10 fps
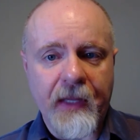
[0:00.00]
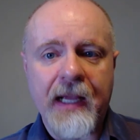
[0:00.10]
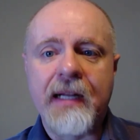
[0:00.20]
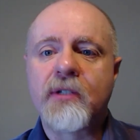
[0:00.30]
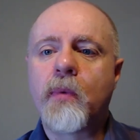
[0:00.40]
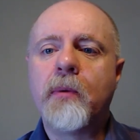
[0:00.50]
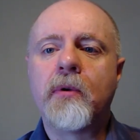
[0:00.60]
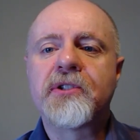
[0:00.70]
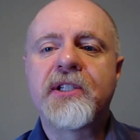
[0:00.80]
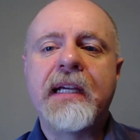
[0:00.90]
And as we
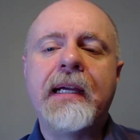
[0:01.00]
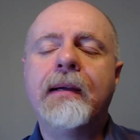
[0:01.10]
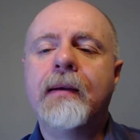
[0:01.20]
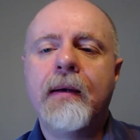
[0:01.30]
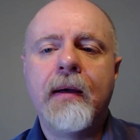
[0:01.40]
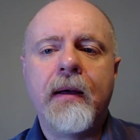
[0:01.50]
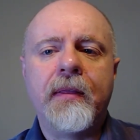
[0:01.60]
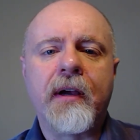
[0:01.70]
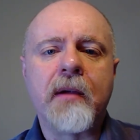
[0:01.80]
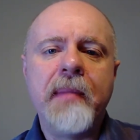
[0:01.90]
will see,
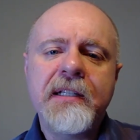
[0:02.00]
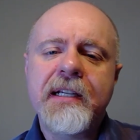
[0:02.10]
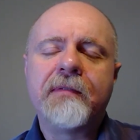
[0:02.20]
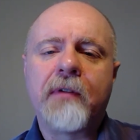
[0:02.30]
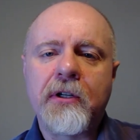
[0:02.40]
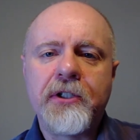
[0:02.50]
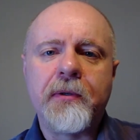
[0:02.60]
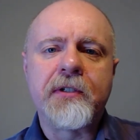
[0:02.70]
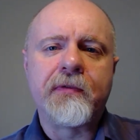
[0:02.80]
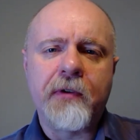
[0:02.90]
the commencing
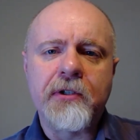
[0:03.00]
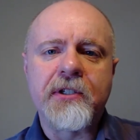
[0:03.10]
virtue is first